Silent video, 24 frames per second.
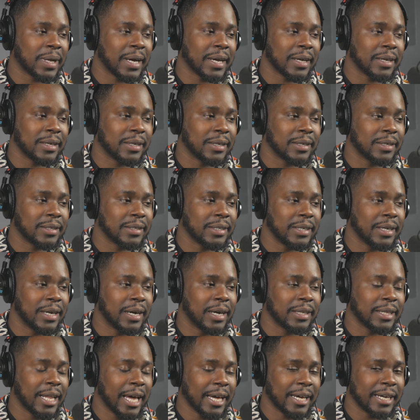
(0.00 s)
like a,
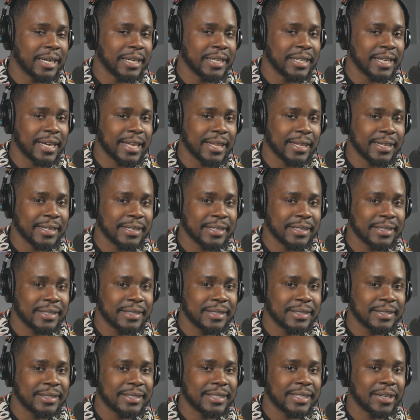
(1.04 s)
a like a yelling
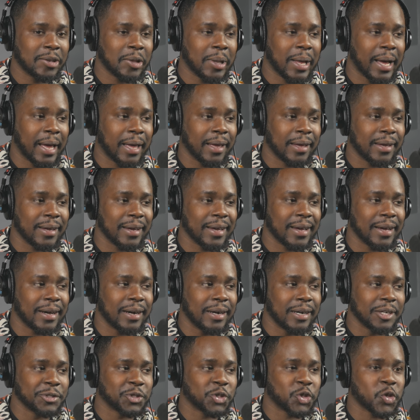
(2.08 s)
to like
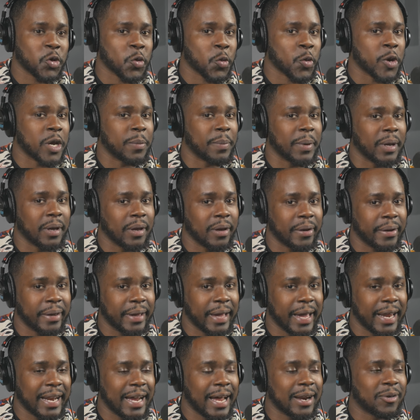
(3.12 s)
a screaming.
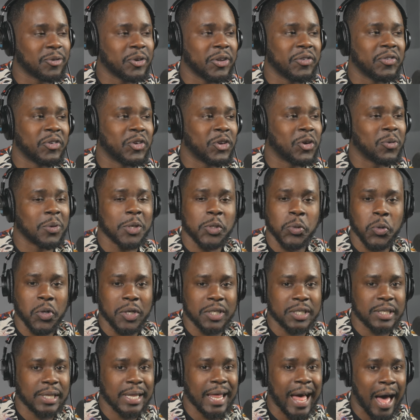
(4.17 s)
And I don't even know which one
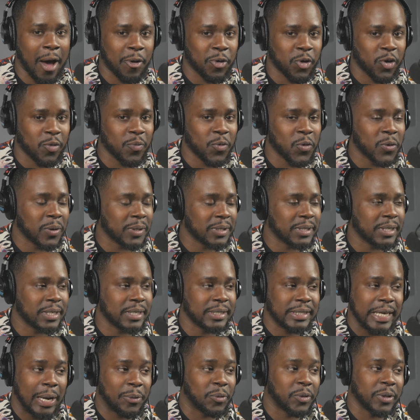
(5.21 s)
is louder or more
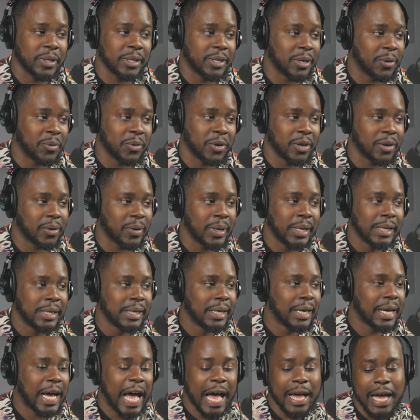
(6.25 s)
intense. I really don't know.
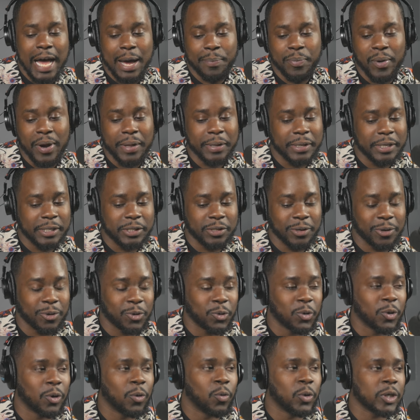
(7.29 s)
I, I probably need to
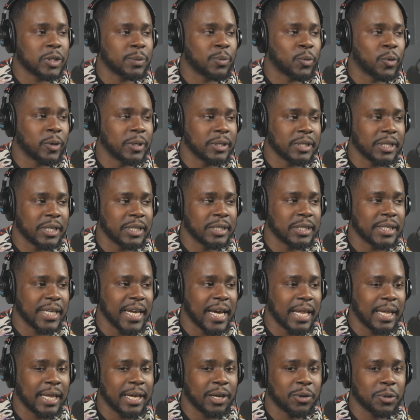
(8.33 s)
Google what's more intense,
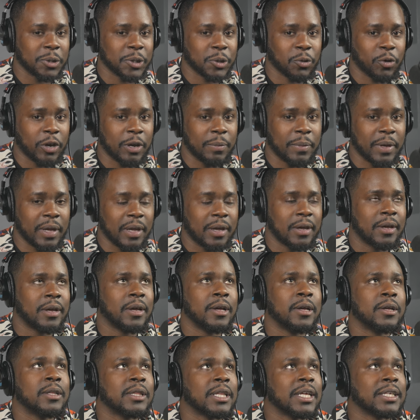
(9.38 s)
yelling or screaming.
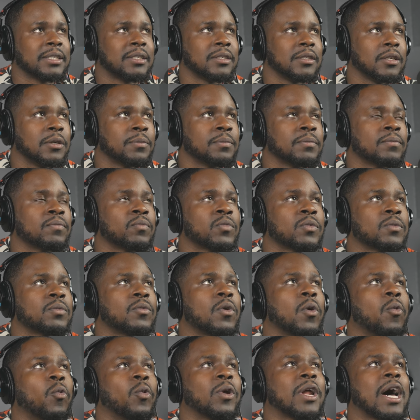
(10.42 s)
Let's see
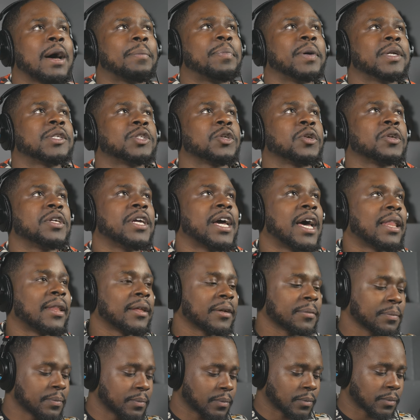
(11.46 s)
when I picture
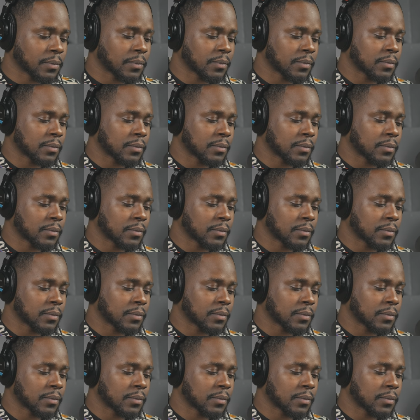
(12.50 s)
yelling,